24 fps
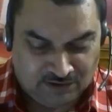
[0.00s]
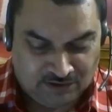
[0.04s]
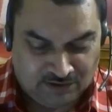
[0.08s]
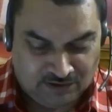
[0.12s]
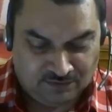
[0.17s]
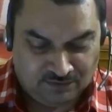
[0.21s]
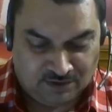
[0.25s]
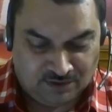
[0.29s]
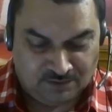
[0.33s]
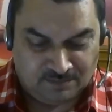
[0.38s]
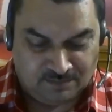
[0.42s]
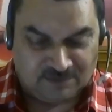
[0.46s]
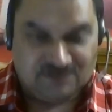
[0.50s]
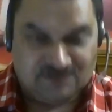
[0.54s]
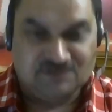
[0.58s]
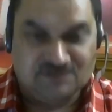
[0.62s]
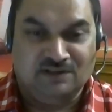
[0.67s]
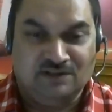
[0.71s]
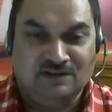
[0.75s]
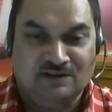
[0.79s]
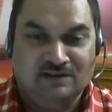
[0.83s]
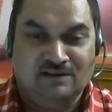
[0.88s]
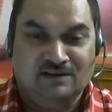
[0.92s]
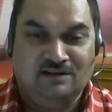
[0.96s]
you very much,
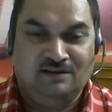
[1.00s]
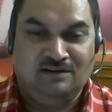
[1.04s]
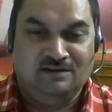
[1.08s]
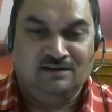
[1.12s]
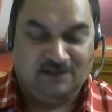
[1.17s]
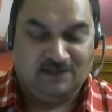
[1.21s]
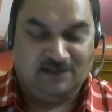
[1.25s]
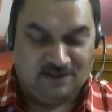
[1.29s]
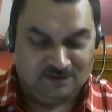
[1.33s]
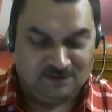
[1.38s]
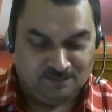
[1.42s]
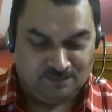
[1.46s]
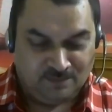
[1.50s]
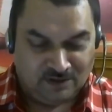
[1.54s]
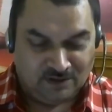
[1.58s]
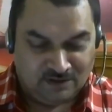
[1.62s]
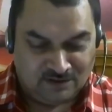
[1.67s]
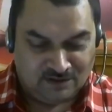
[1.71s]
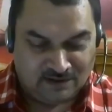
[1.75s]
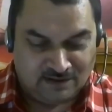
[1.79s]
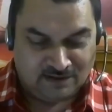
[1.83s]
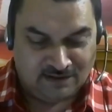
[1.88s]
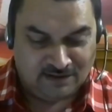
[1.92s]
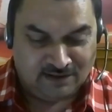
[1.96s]
sir. It has been
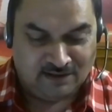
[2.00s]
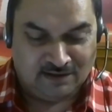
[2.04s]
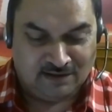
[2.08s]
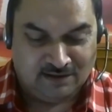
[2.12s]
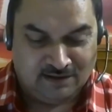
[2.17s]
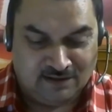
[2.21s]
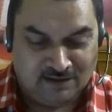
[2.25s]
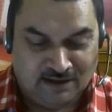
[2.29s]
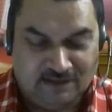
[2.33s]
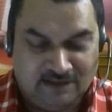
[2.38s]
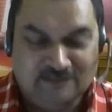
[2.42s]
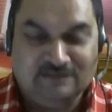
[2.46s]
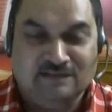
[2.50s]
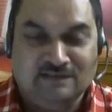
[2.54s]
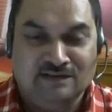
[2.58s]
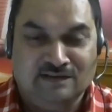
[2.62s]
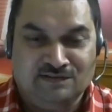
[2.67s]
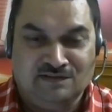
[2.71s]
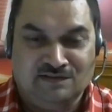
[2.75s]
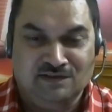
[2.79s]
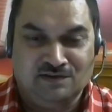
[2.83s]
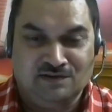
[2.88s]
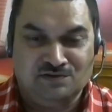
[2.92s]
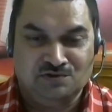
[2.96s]
really nice
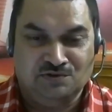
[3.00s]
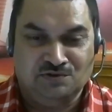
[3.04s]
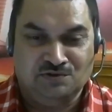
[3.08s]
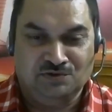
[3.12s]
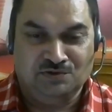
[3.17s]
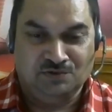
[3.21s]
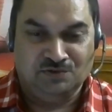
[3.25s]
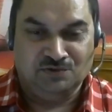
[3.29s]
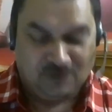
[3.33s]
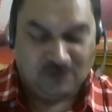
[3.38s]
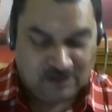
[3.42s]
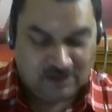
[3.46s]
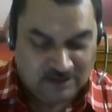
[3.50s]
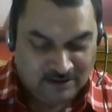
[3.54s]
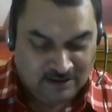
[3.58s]
listening to you.